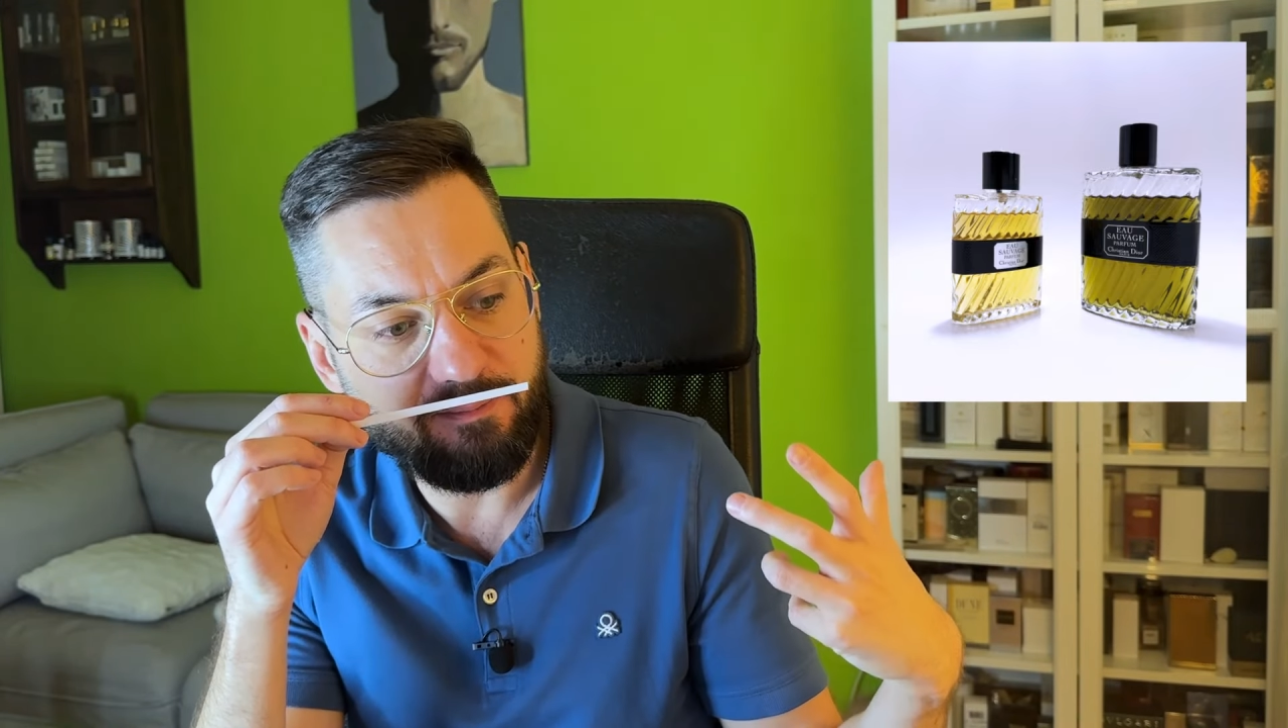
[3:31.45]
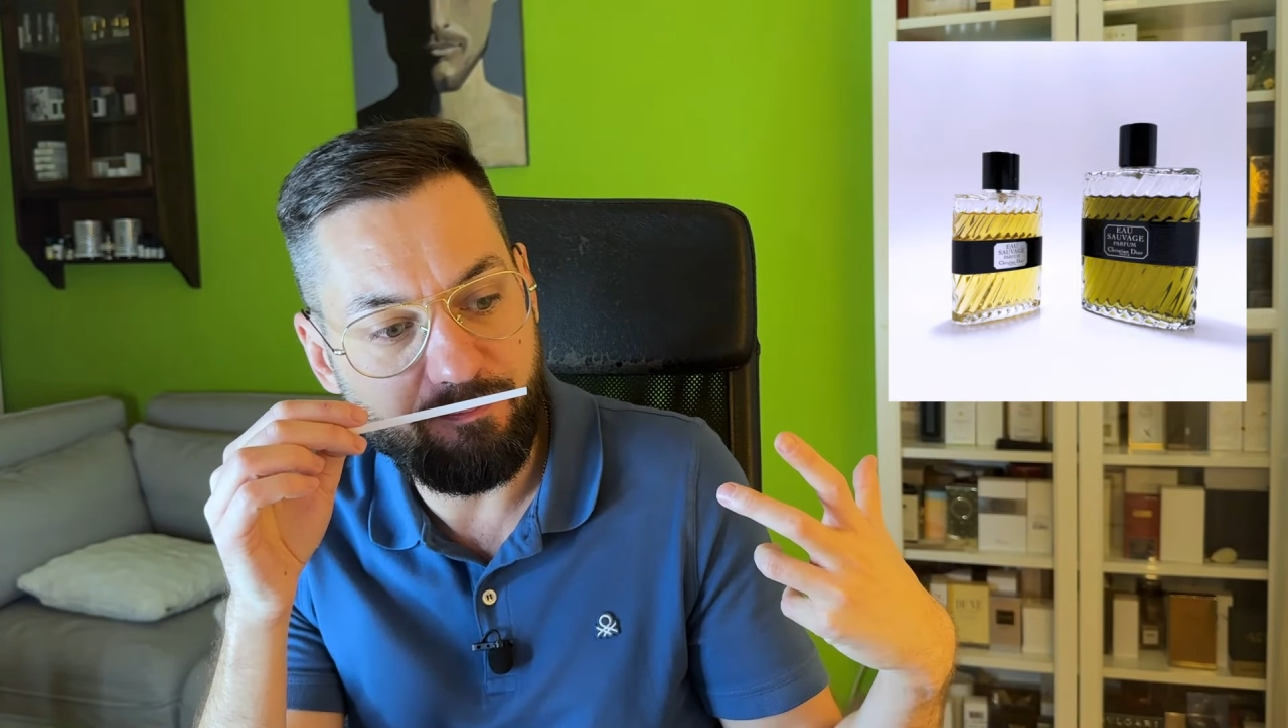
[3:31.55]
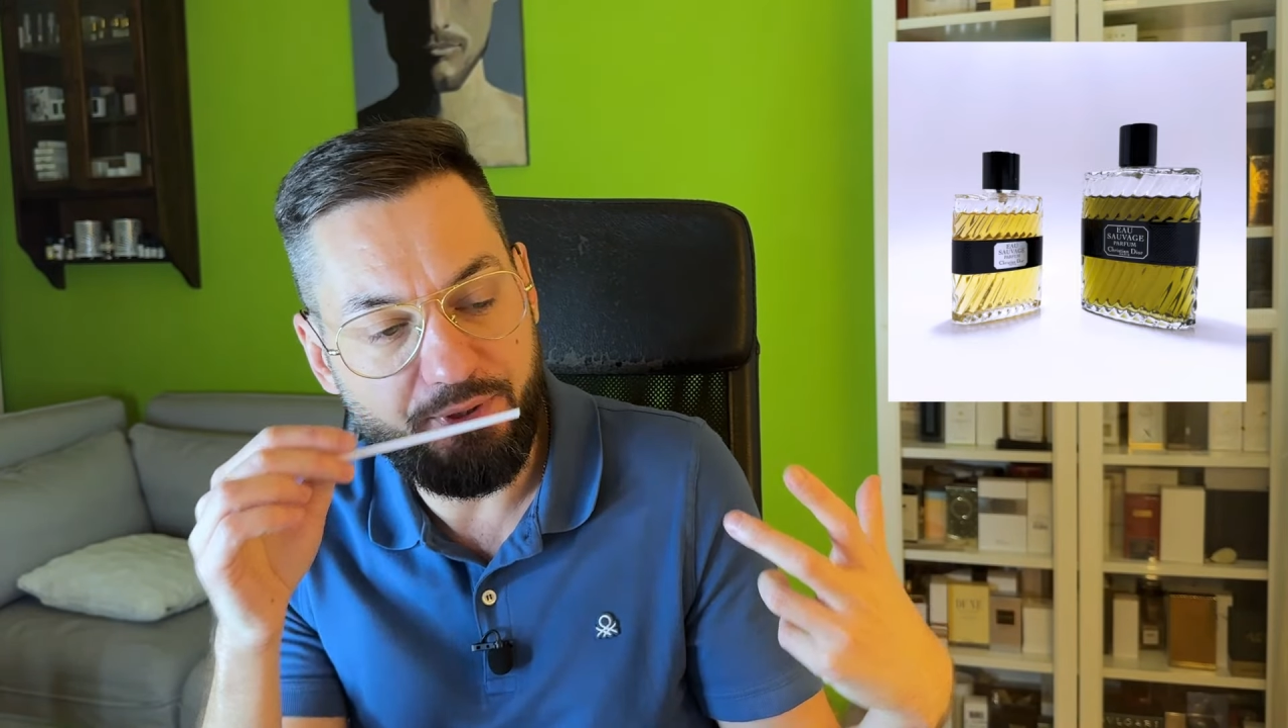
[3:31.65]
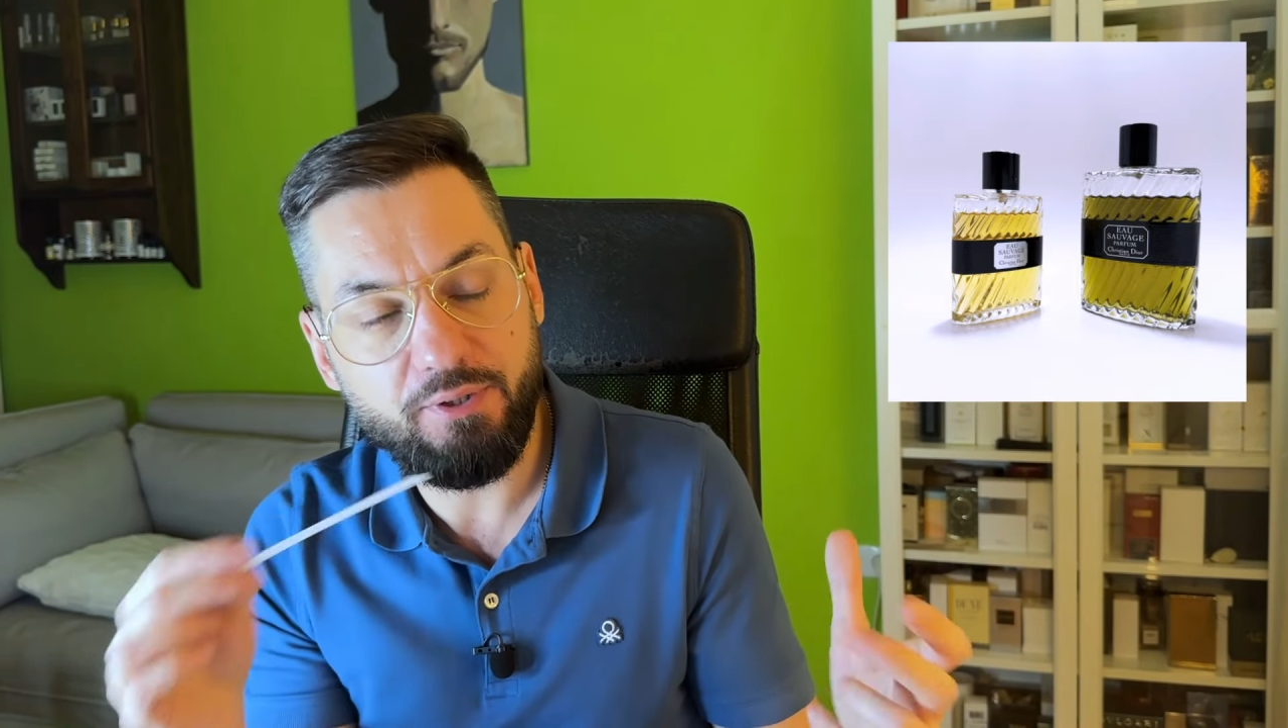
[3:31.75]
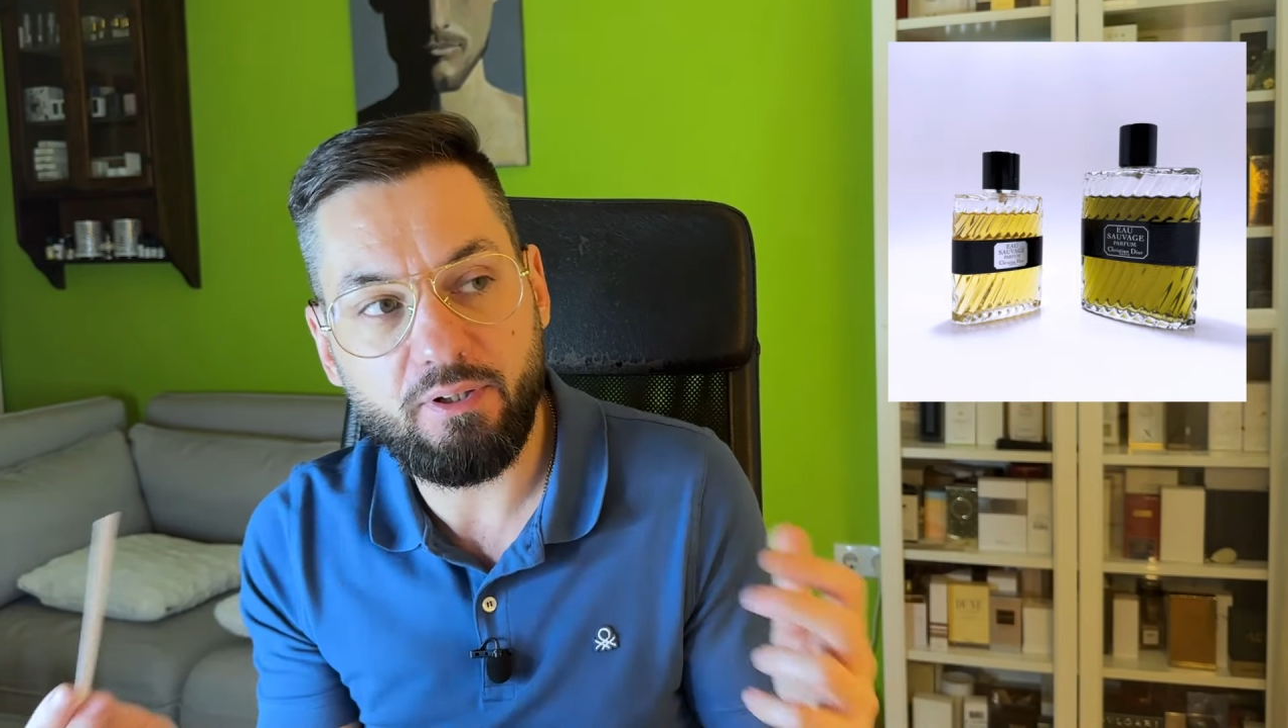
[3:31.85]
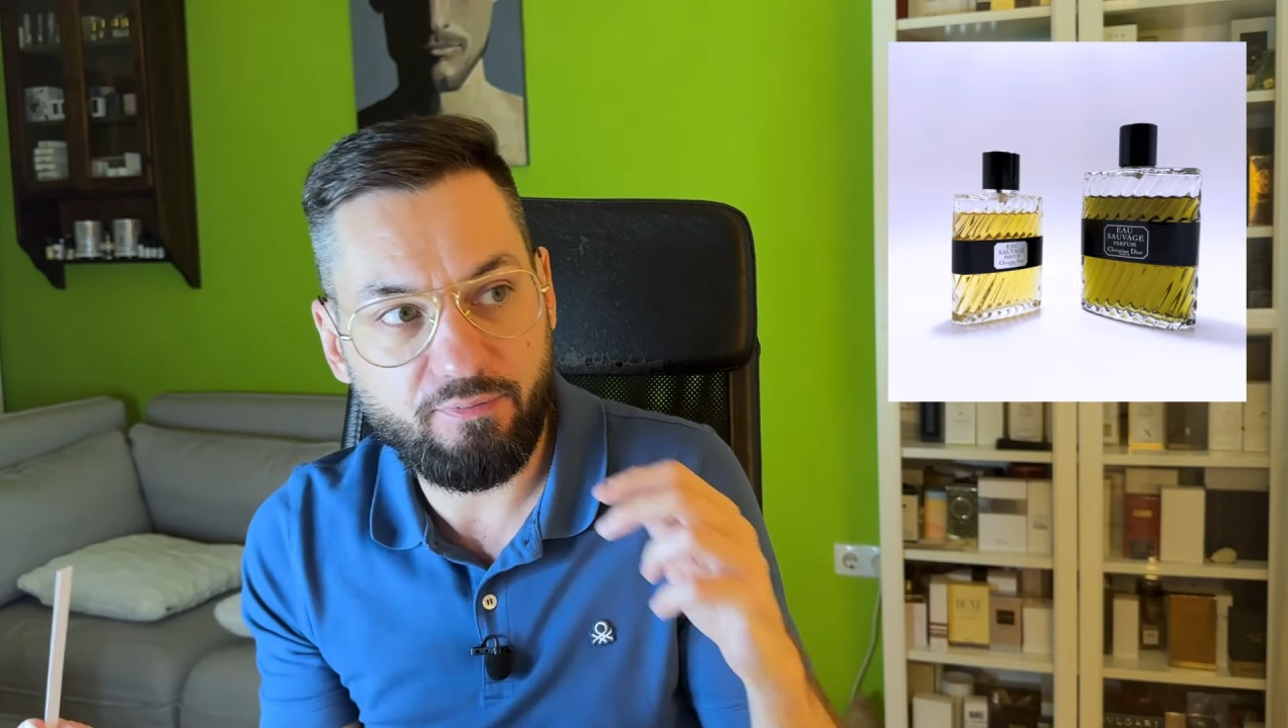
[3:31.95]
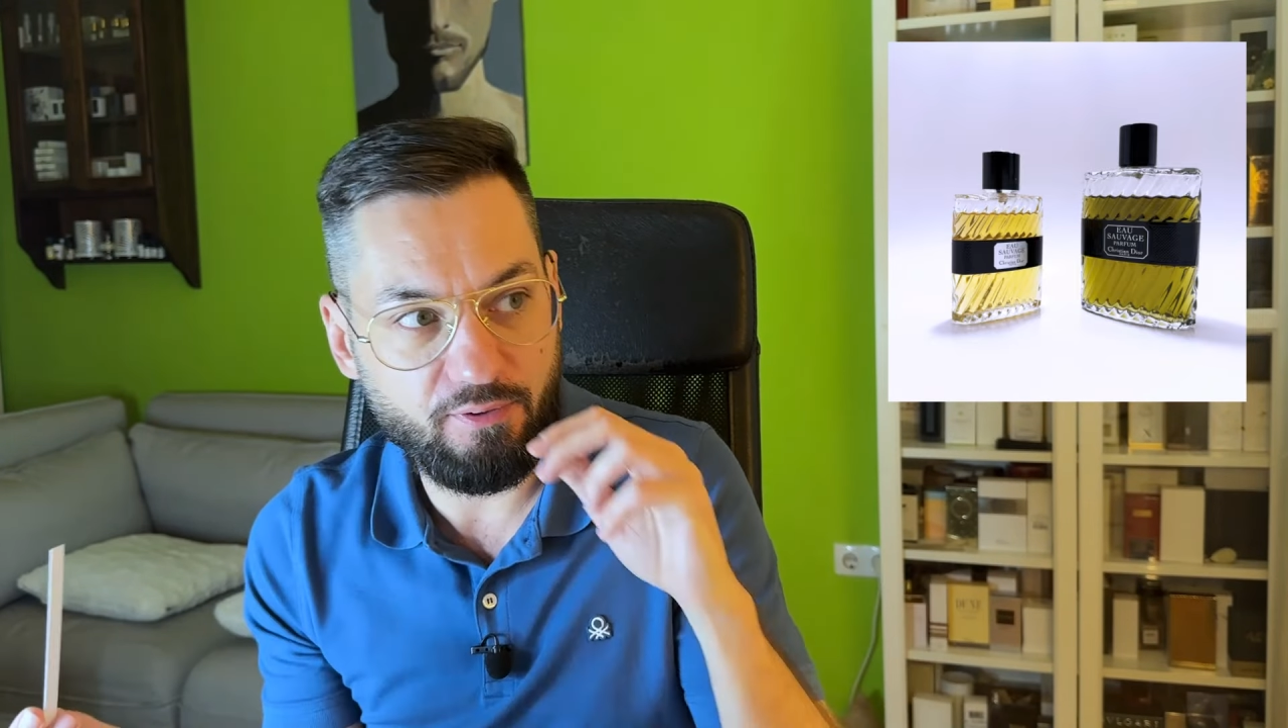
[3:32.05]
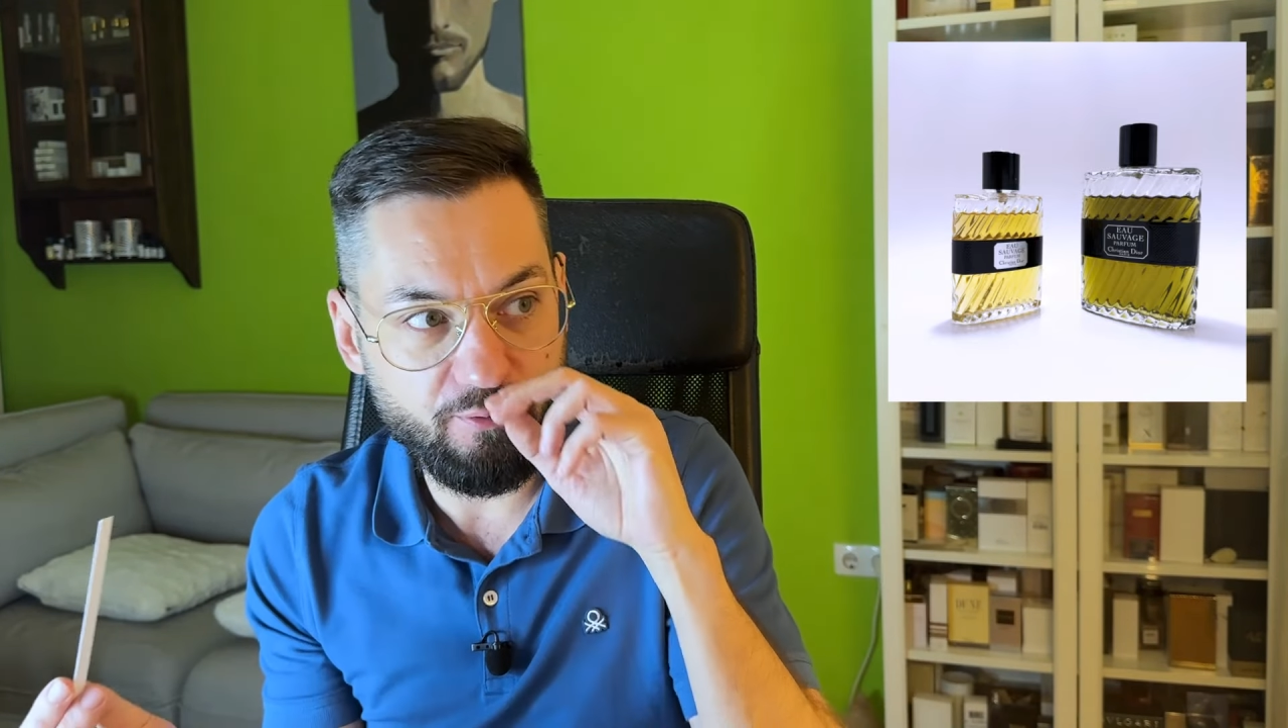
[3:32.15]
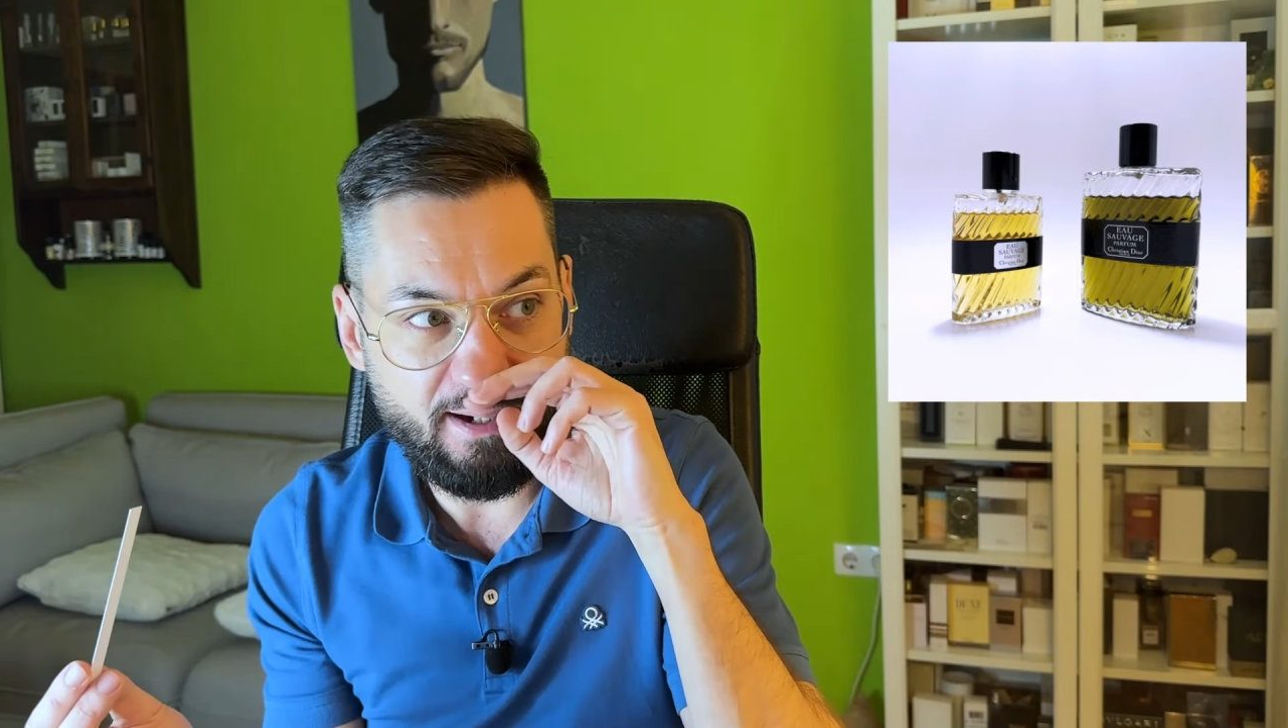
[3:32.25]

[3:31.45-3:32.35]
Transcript: beautiful